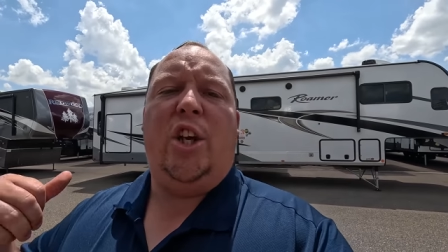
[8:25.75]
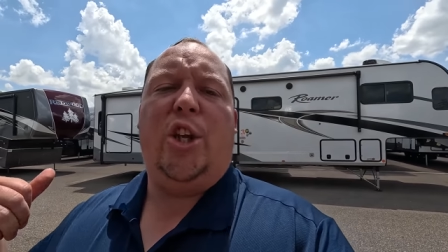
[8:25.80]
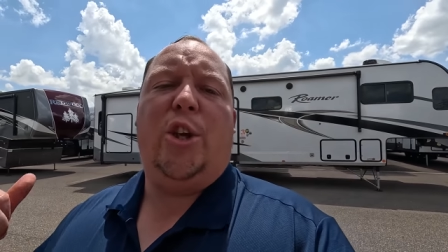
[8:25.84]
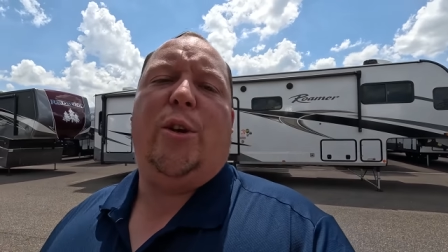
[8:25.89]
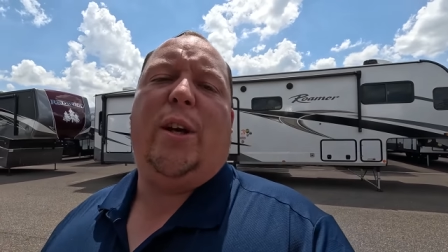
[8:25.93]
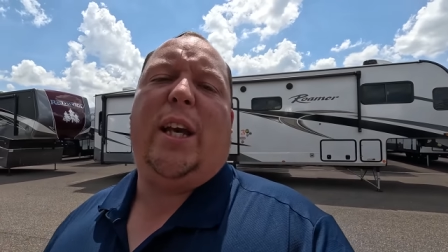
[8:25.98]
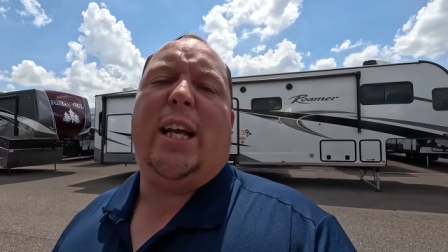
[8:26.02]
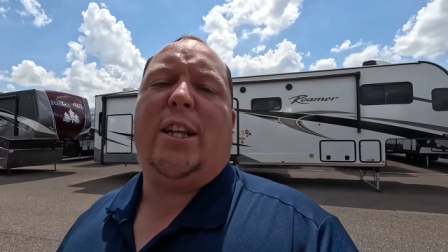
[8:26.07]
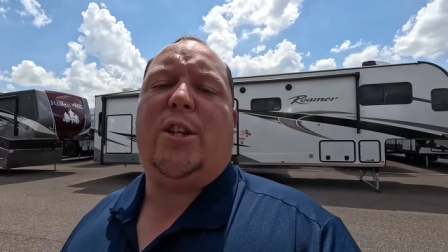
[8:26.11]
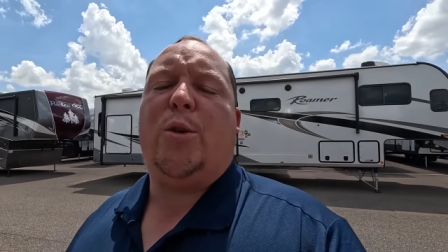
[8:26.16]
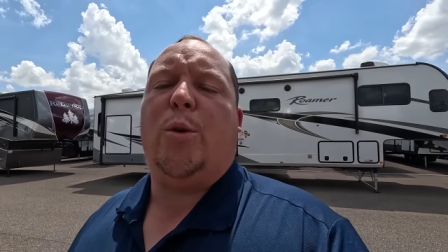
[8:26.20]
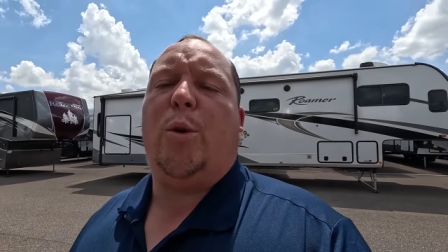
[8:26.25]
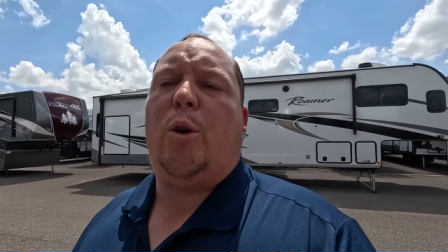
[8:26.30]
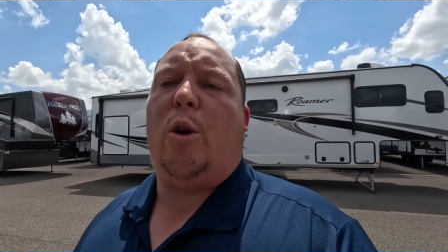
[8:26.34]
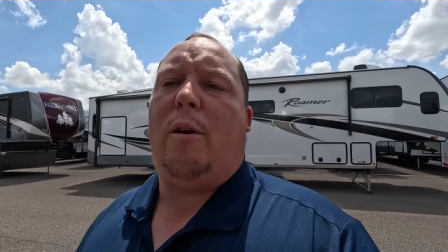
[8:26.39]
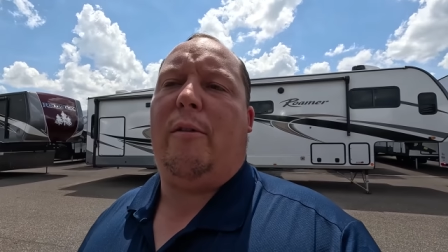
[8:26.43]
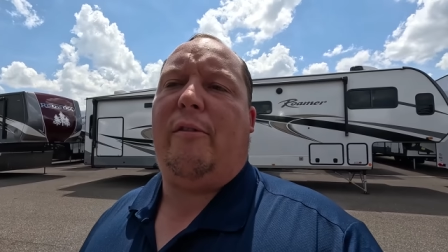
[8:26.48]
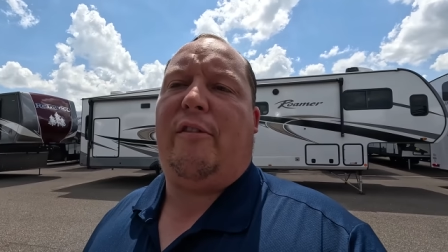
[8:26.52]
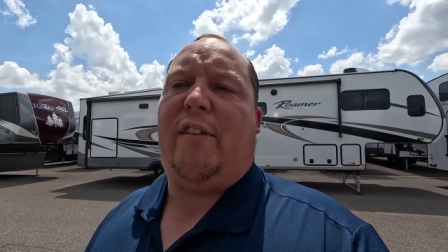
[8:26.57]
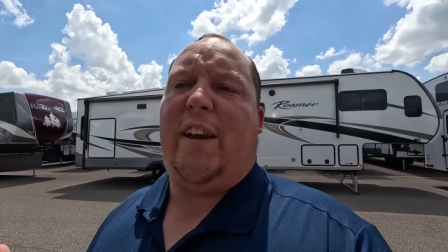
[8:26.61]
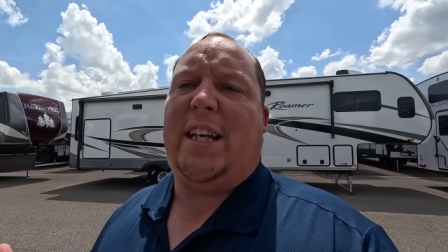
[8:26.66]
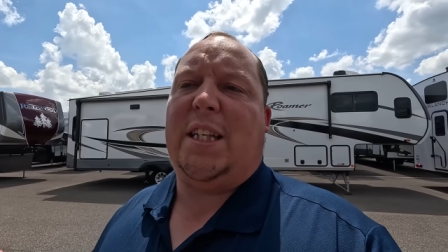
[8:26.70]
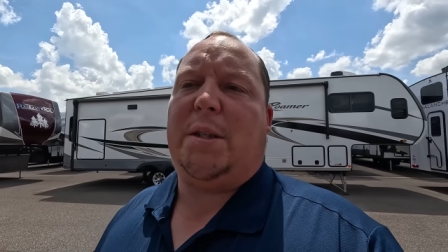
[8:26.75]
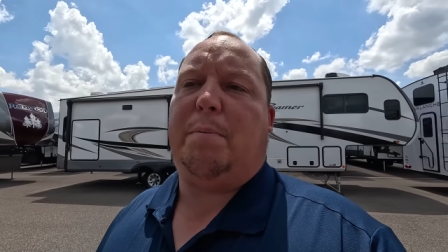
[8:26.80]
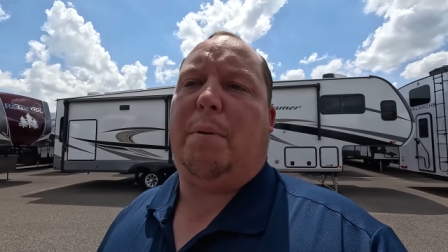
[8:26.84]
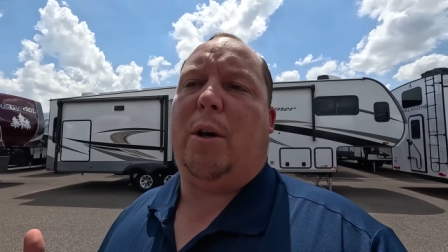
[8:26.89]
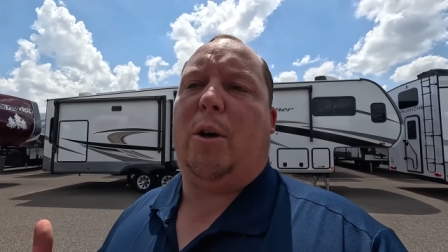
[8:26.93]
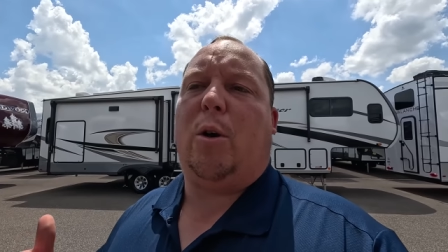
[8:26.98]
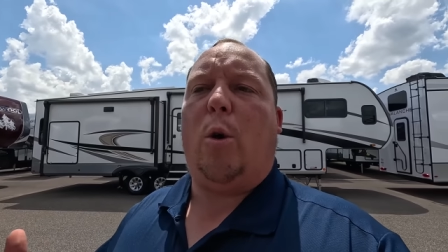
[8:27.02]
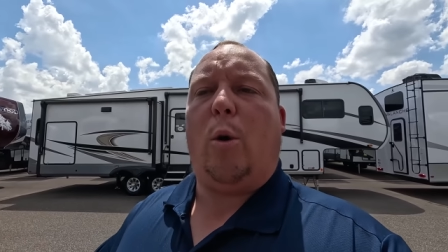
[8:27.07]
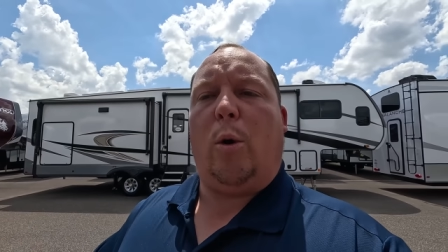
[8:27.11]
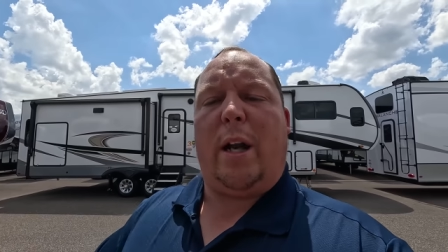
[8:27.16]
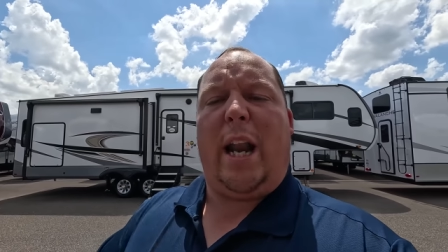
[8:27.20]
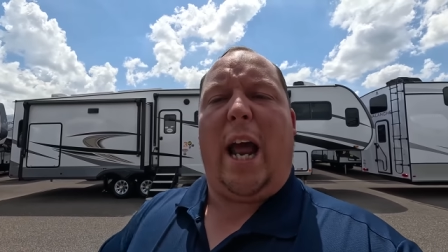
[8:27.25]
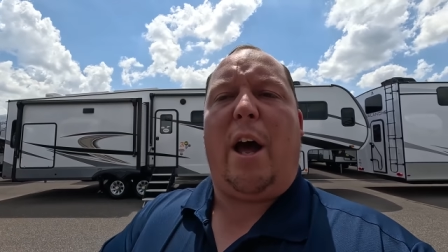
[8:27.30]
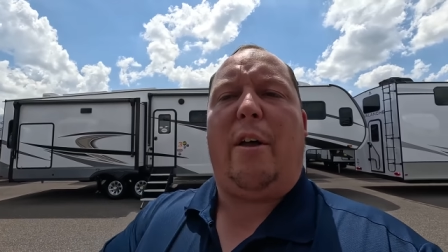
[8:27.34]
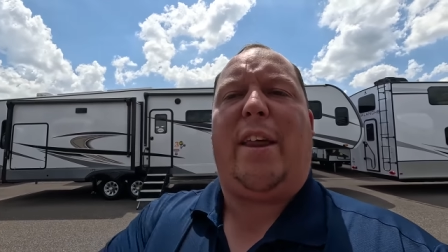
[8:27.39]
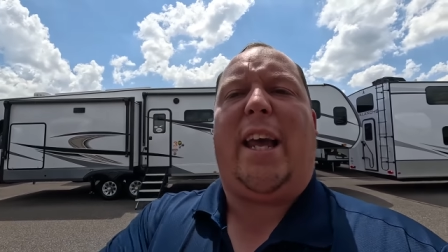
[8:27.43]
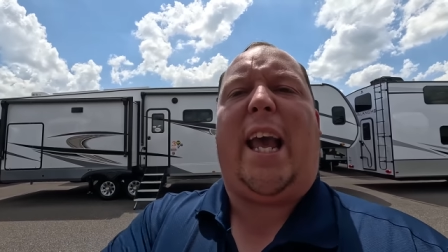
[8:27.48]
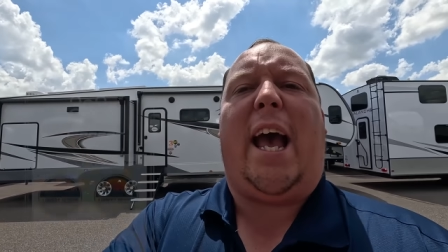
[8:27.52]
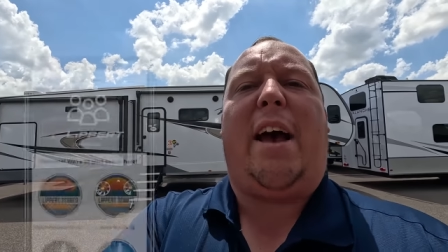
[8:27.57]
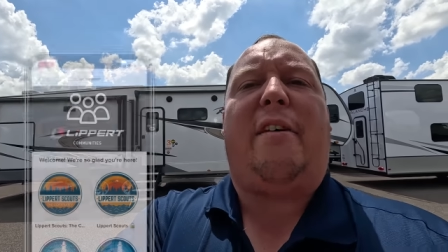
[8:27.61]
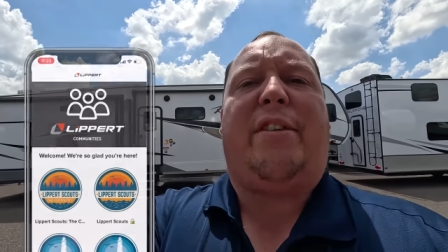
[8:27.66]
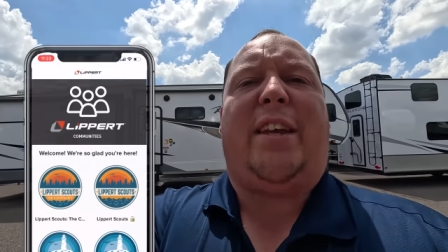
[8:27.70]
You can get to it on Facebook, or
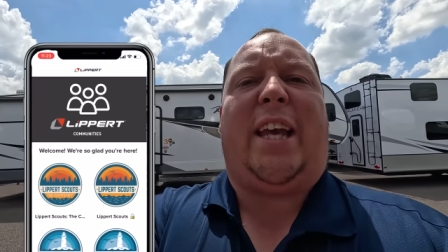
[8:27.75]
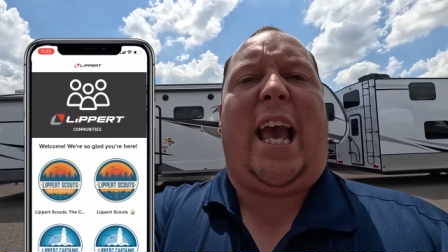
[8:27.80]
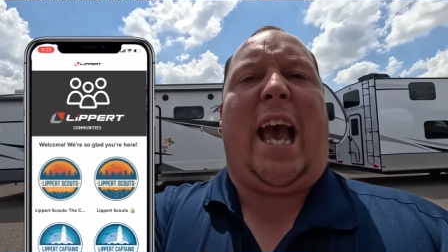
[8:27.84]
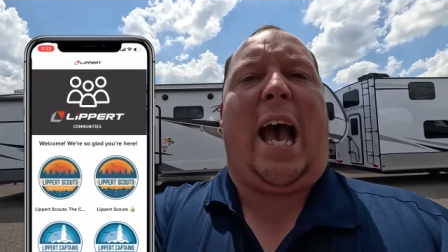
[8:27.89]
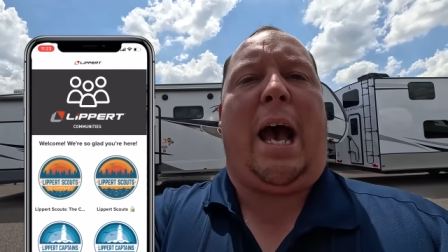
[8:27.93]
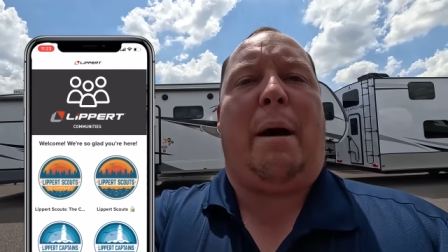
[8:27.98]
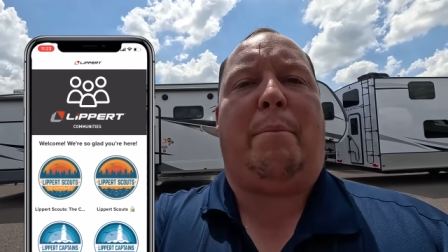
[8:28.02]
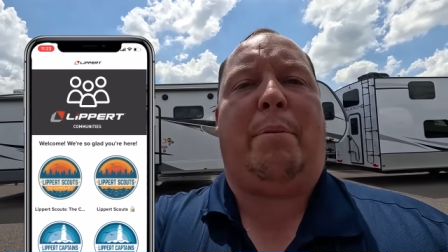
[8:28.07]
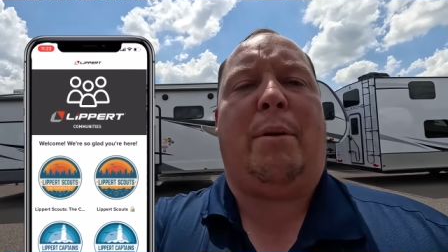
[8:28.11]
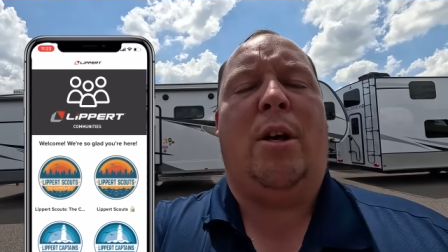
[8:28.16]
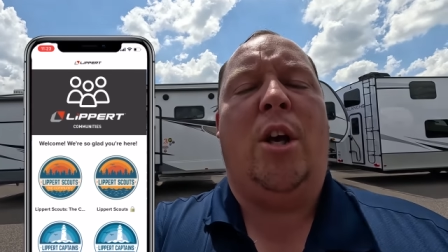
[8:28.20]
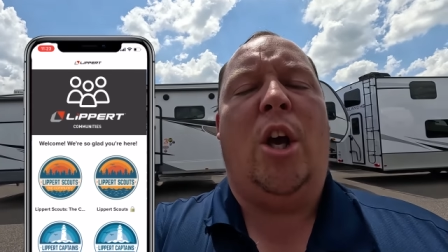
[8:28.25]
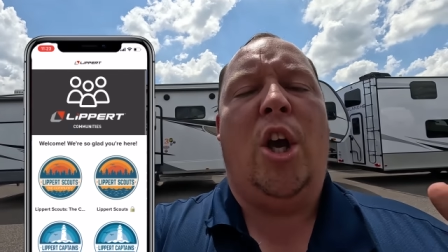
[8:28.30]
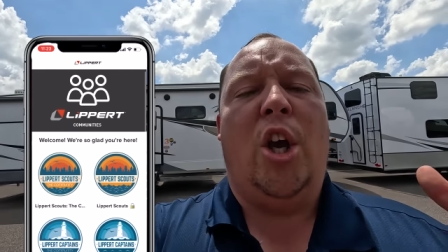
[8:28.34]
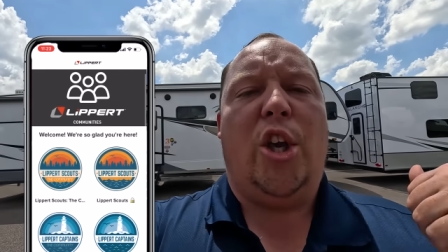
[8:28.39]
now they have the app.